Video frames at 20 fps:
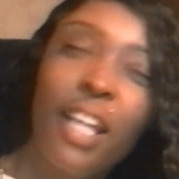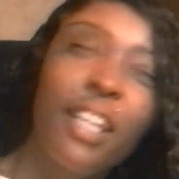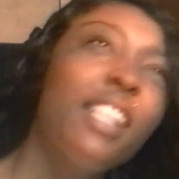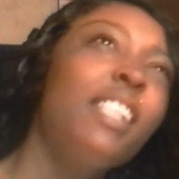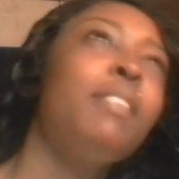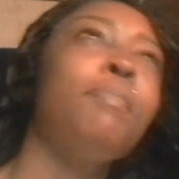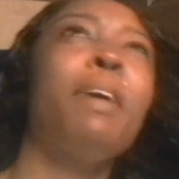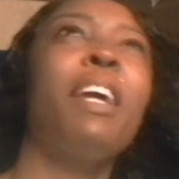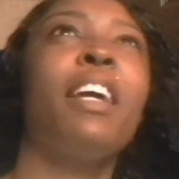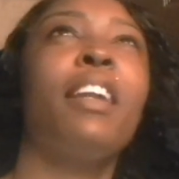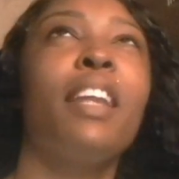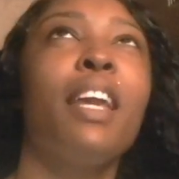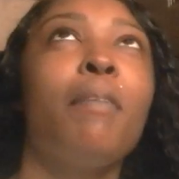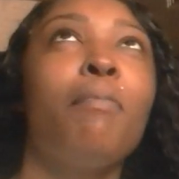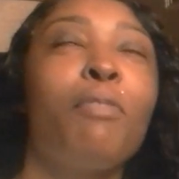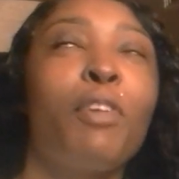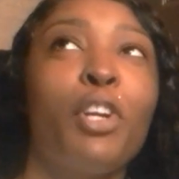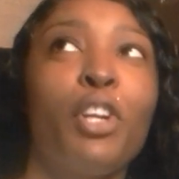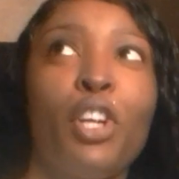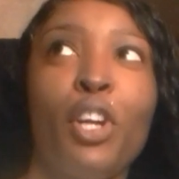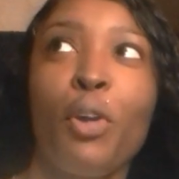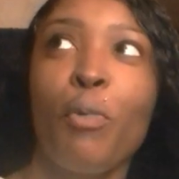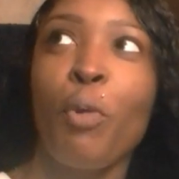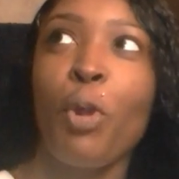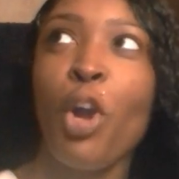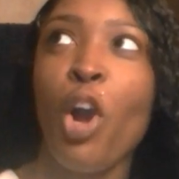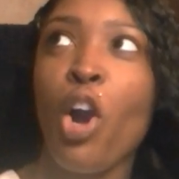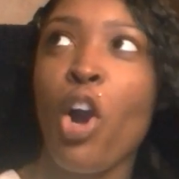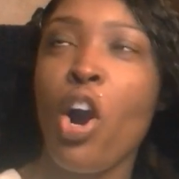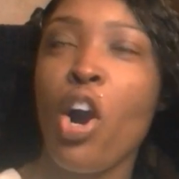Let's make a name for her.
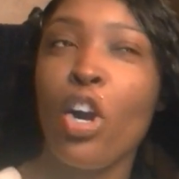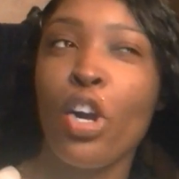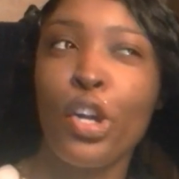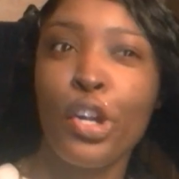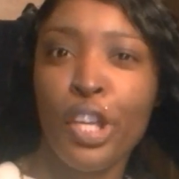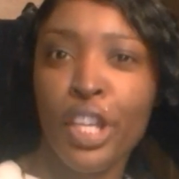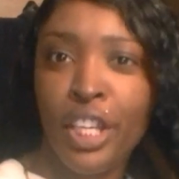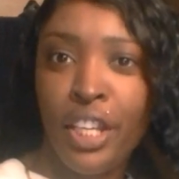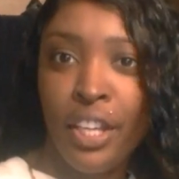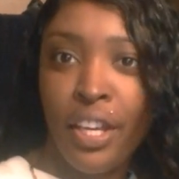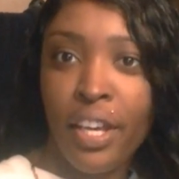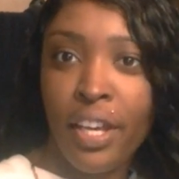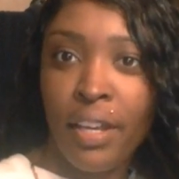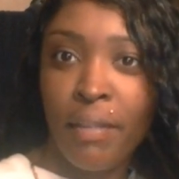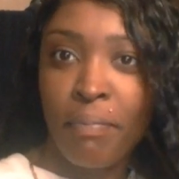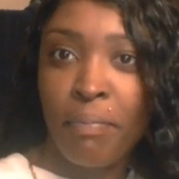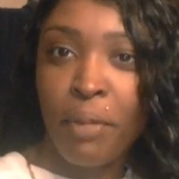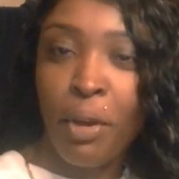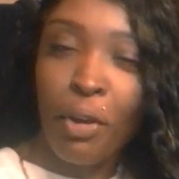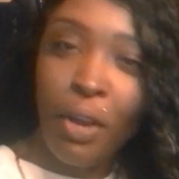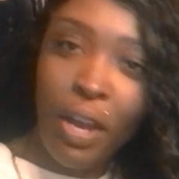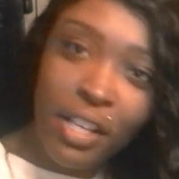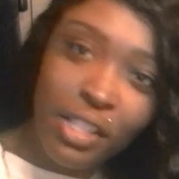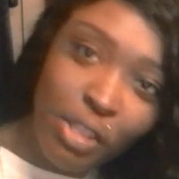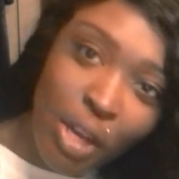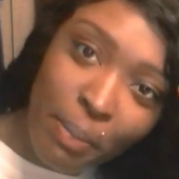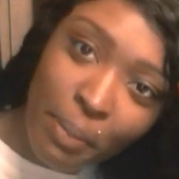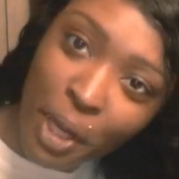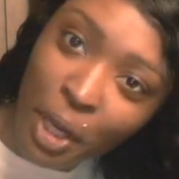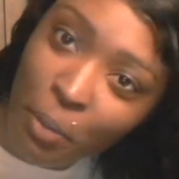We're gonna call her Kiki. Okay, so I'm